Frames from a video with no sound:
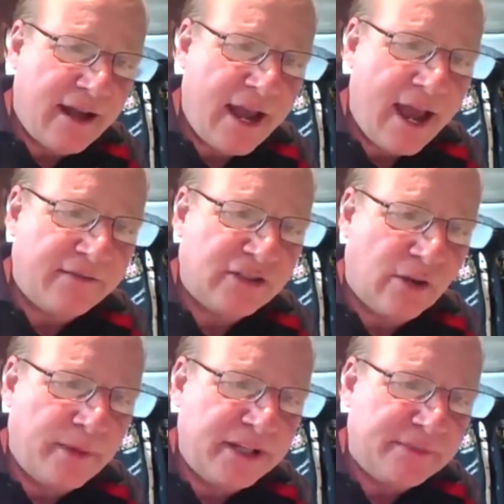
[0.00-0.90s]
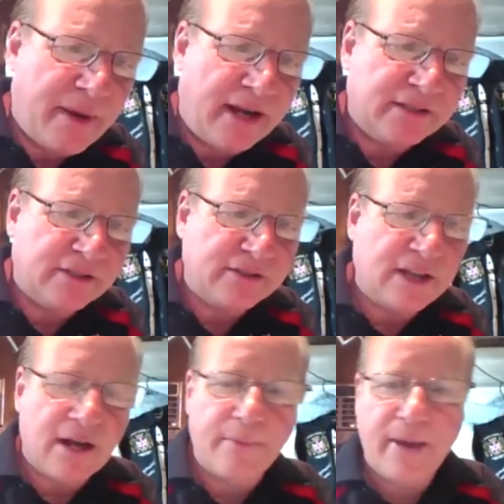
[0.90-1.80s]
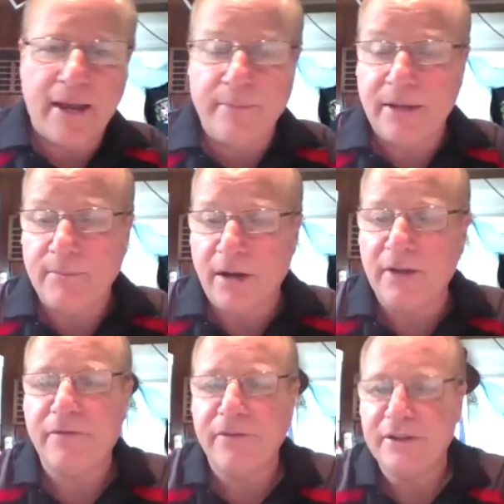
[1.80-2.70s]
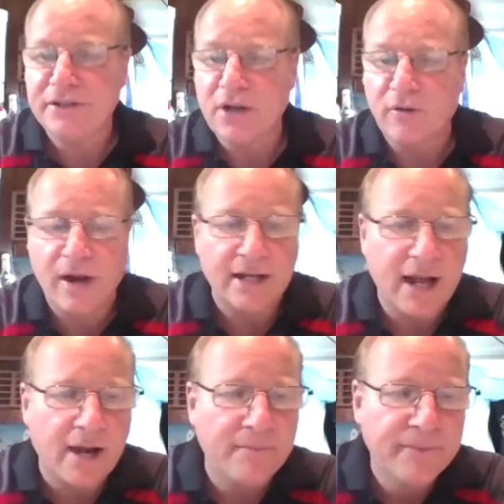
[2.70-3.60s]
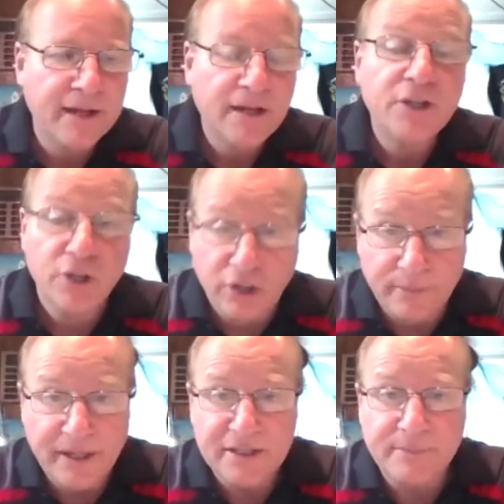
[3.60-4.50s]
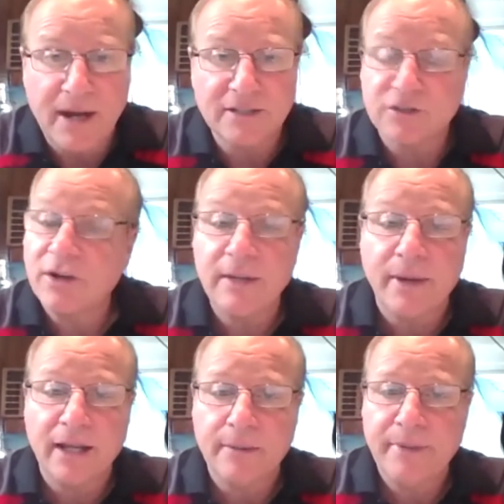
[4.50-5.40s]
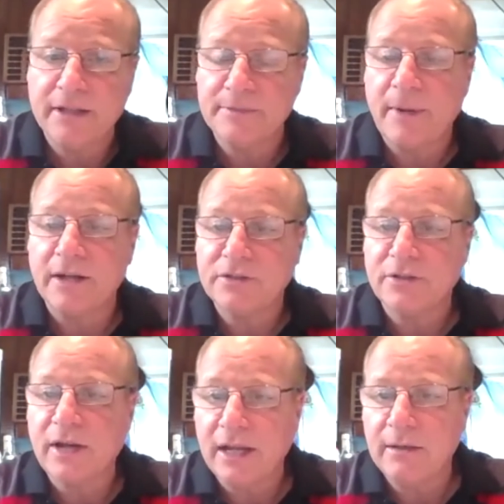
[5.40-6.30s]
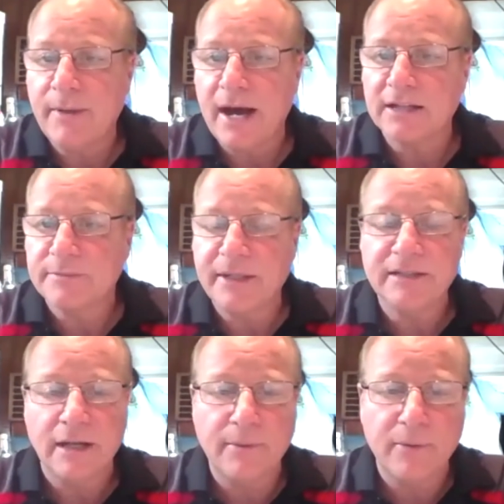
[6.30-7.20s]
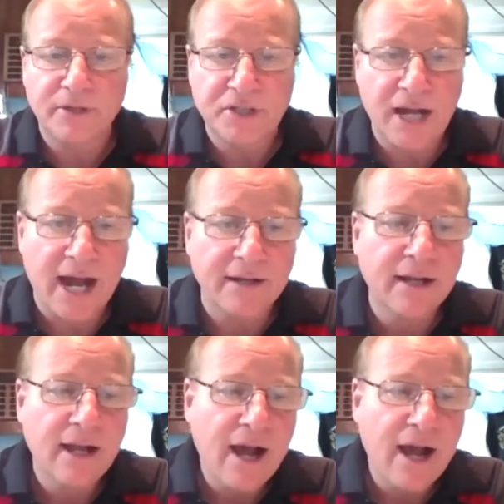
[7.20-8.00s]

I have so many sponsors that are paying big money for this show right now. You could be a sponsor. Anybody could be a sponsor. Inbox me. Tell me what you got.